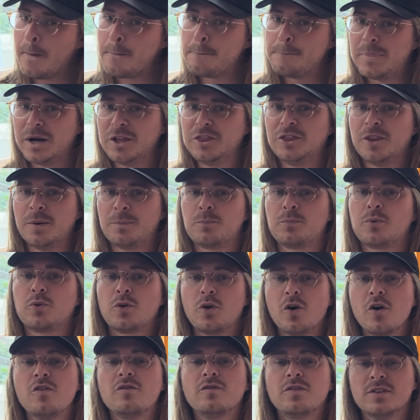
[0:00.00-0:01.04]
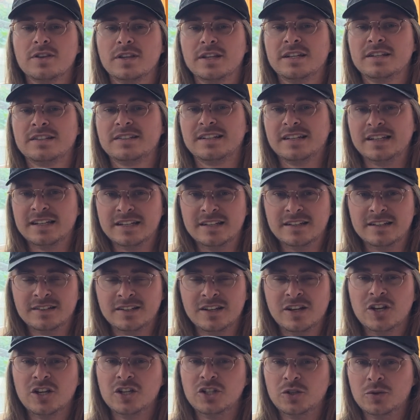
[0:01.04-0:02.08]
But the pro for this is
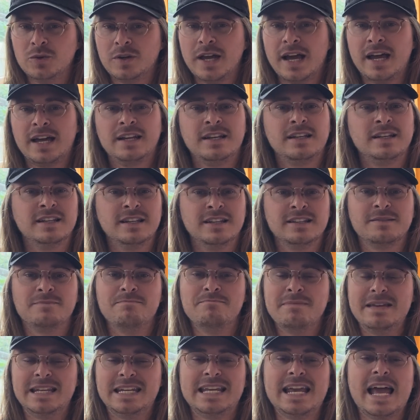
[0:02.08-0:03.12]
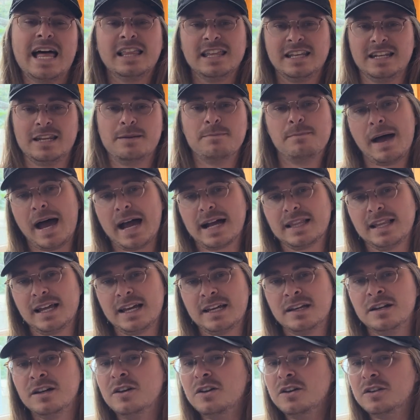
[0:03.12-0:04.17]
you get this mini LED
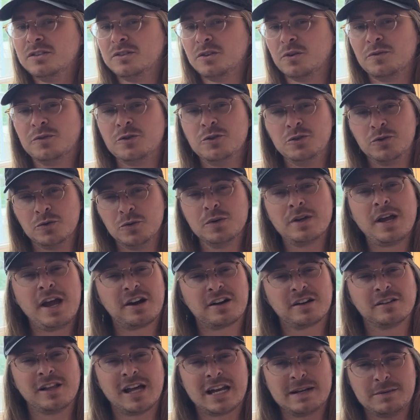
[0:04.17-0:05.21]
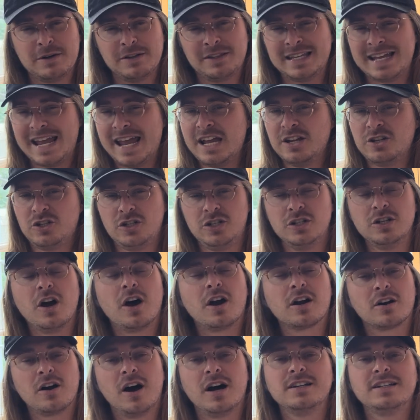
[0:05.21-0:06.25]
backlight. So if you do care a lot about the
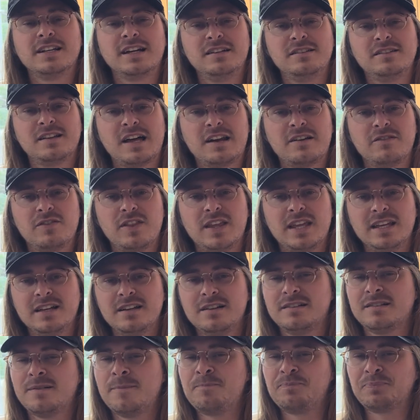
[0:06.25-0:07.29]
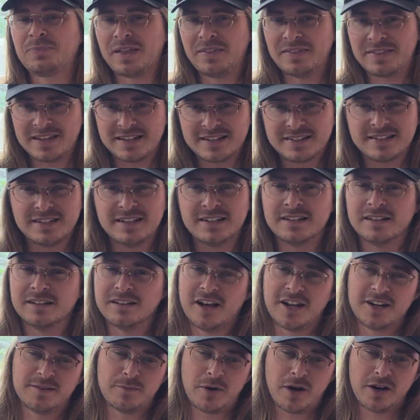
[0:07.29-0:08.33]
HDR content side of things, this is a
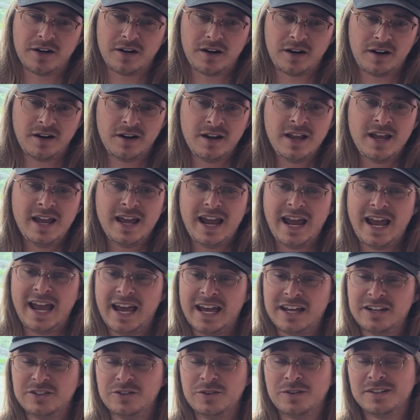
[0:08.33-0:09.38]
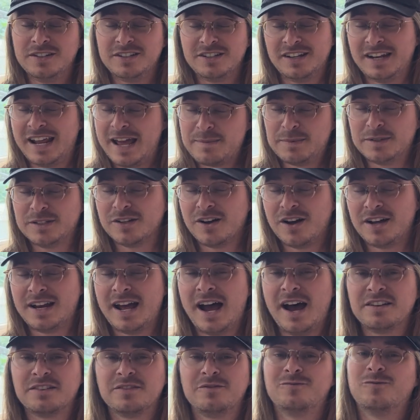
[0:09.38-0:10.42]
lot of monitor. And you can see on Amazon, it
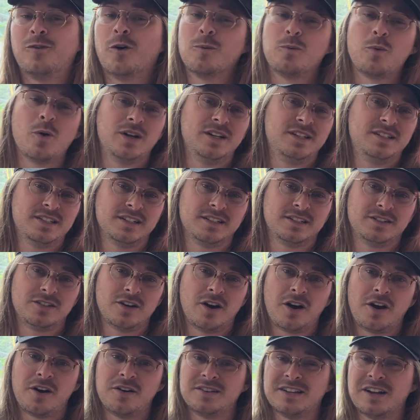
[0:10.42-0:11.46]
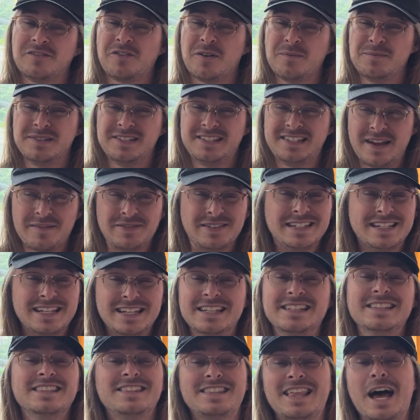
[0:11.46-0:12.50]
has 4.6 stars from
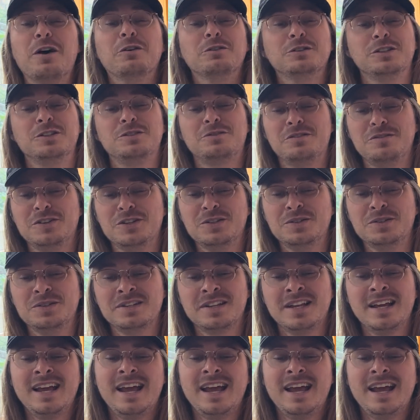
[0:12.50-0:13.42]
17,000 reviews.